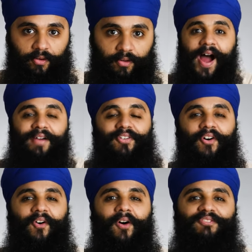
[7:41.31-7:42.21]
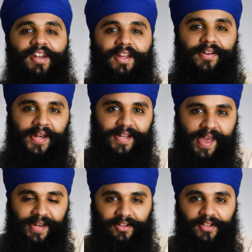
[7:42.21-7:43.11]
Now I have a whole video
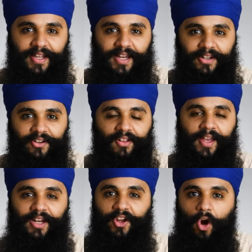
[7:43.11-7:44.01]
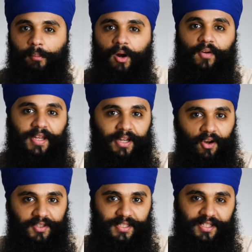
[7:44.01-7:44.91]
dedicated to the Kindle and Kobo
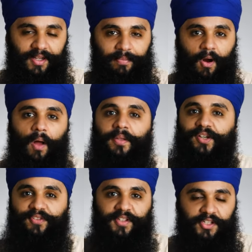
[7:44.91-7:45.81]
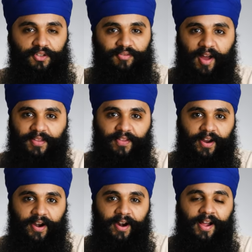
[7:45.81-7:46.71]
ecosystem, all the differences you'll find
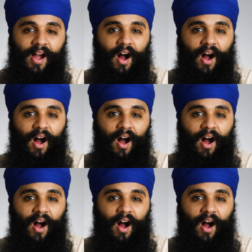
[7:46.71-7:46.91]
there.